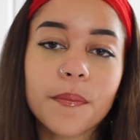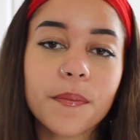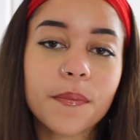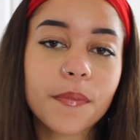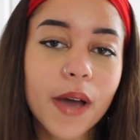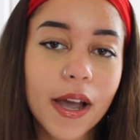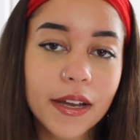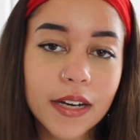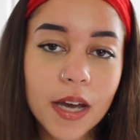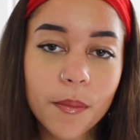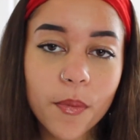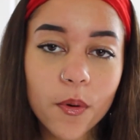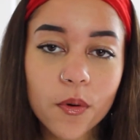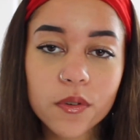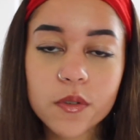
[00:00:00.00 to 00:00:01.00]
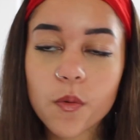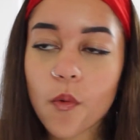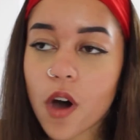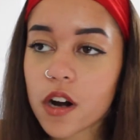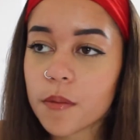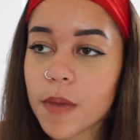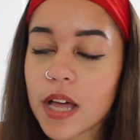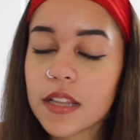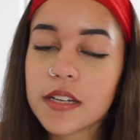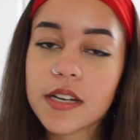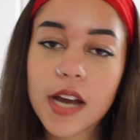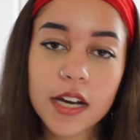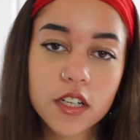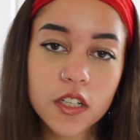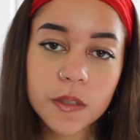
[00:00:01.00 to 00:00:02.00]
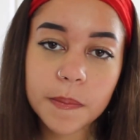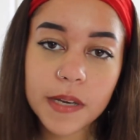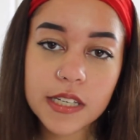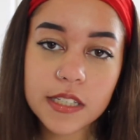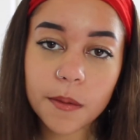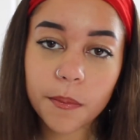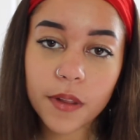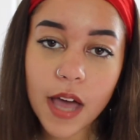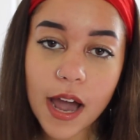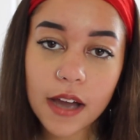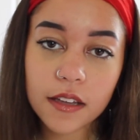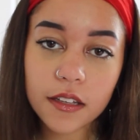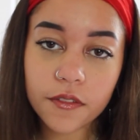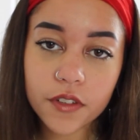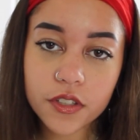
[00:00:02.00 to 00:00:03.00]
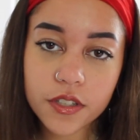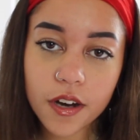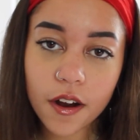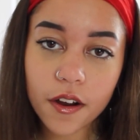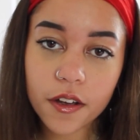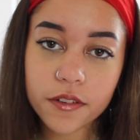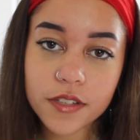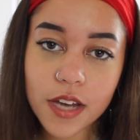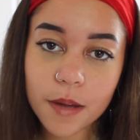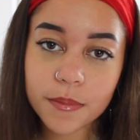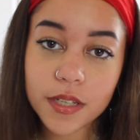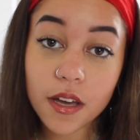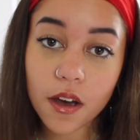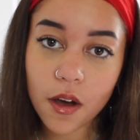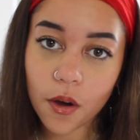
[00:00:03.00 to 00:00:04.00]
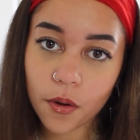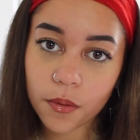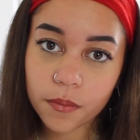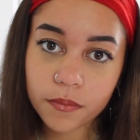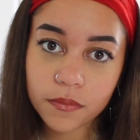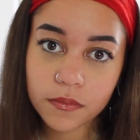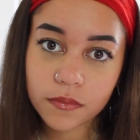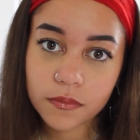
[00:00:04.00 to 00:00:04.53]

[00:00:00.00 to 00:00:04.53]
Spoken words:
Pineapples. Watermelon, not just because I'm black. Leave your stereotypes at home.